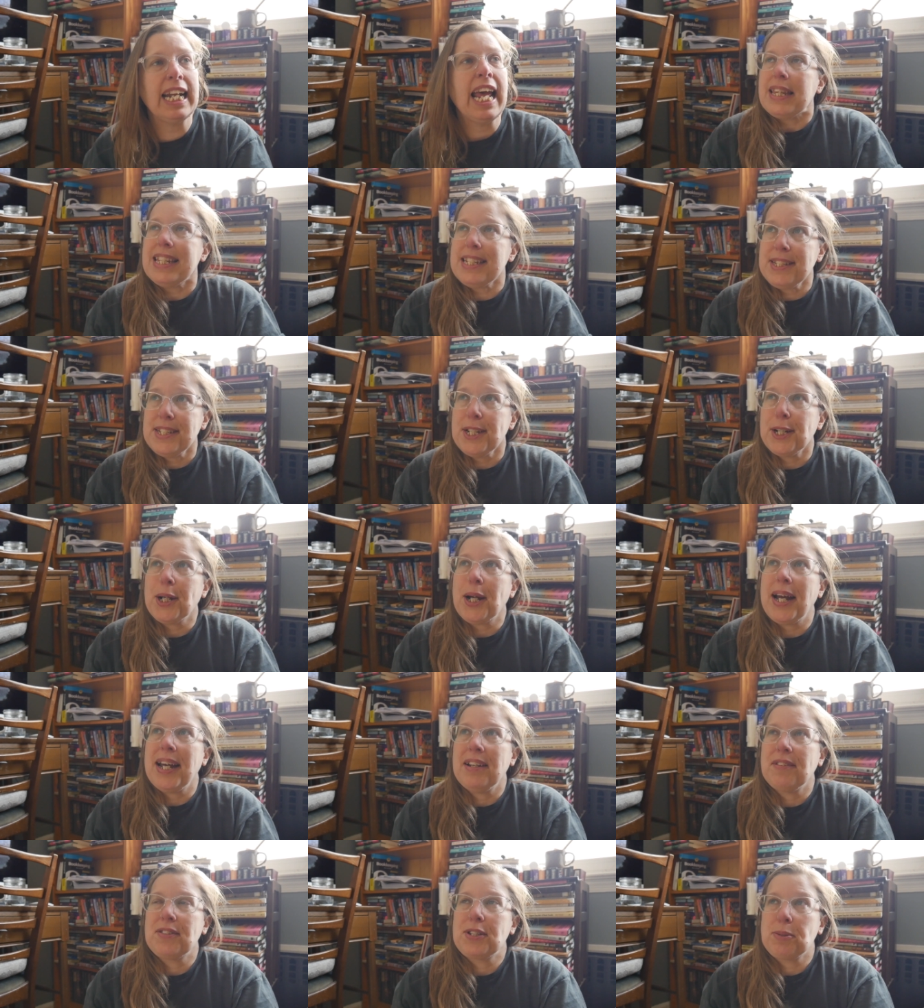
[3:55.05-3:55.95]
This year I
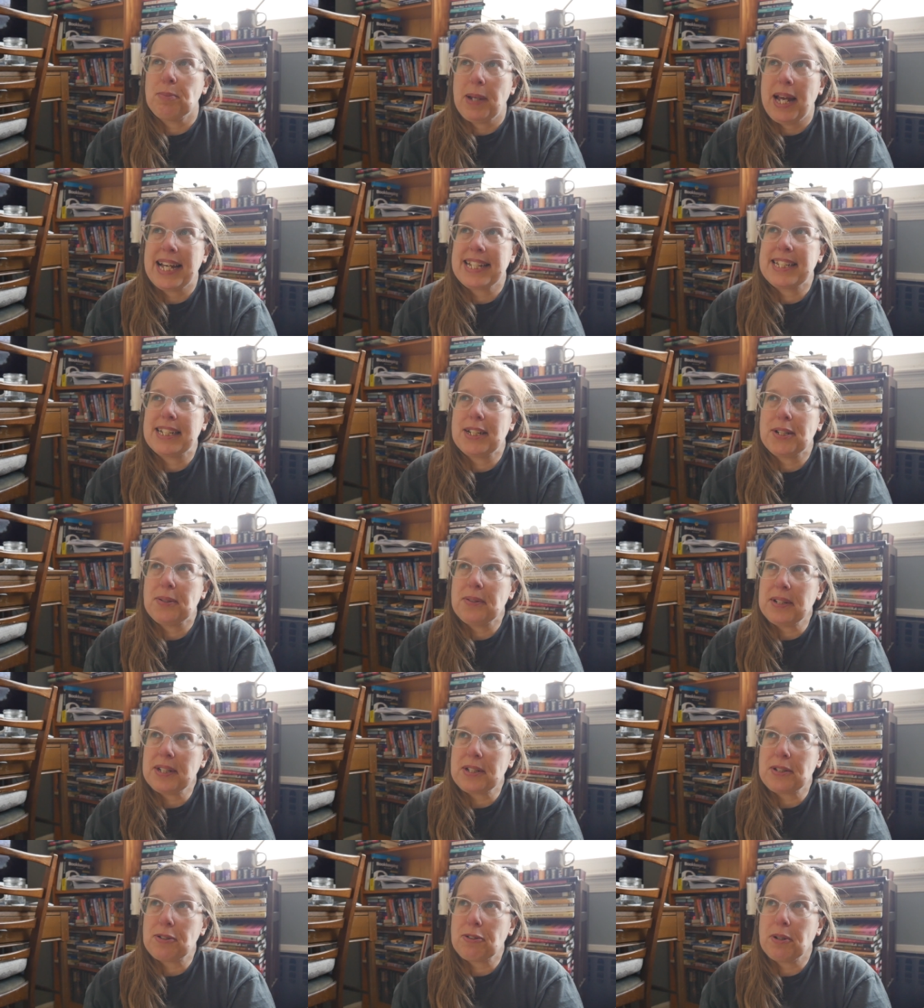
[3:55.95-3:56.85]
have surpassed it to an
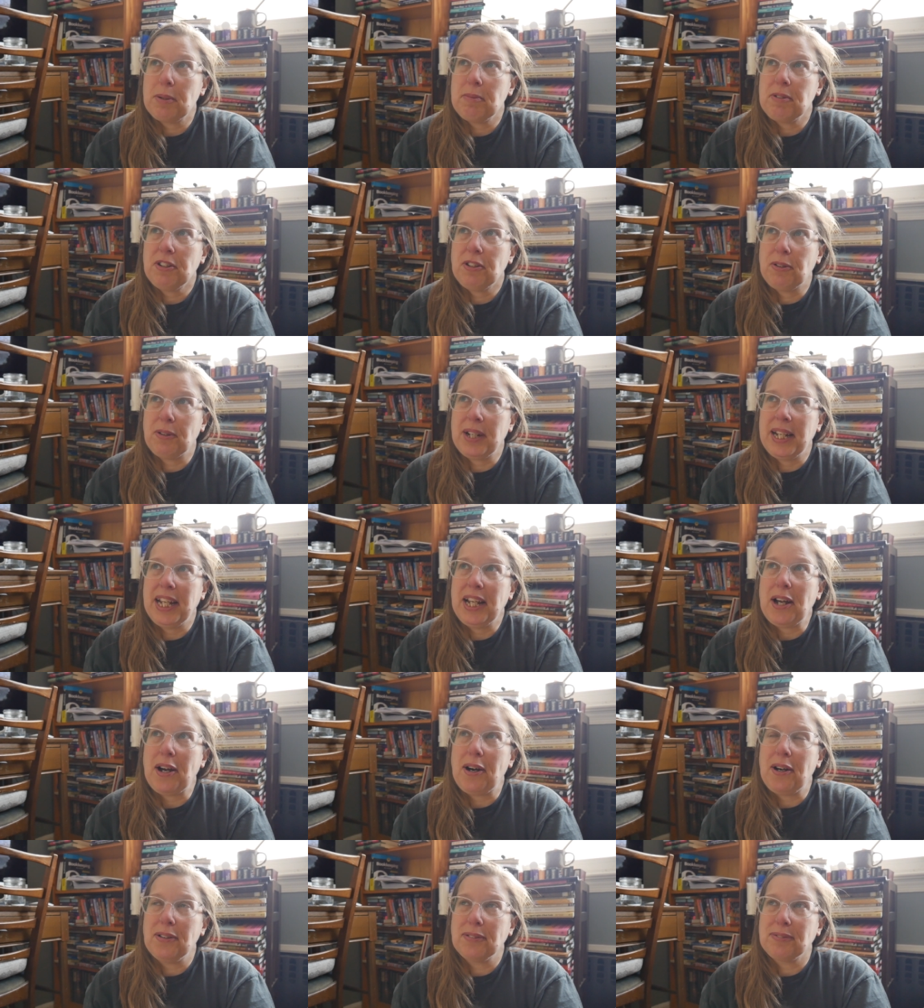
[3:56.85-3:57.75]
extreme degree
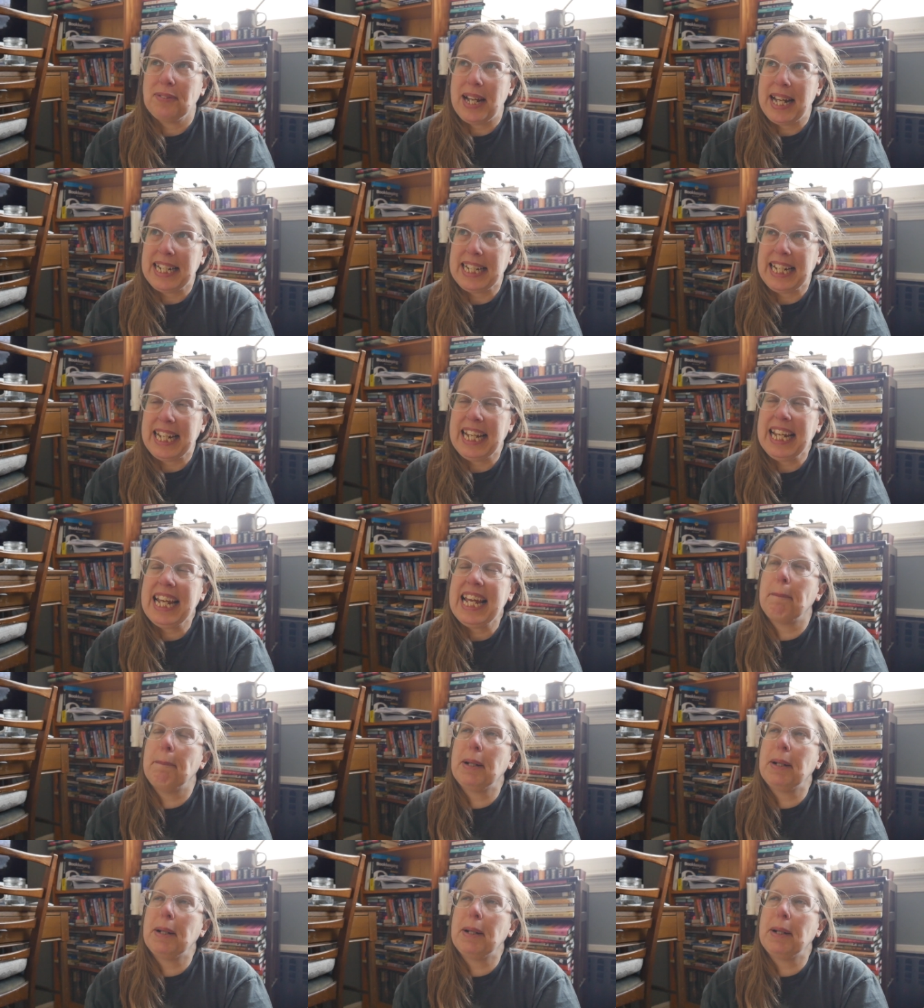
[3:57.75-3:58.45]
already,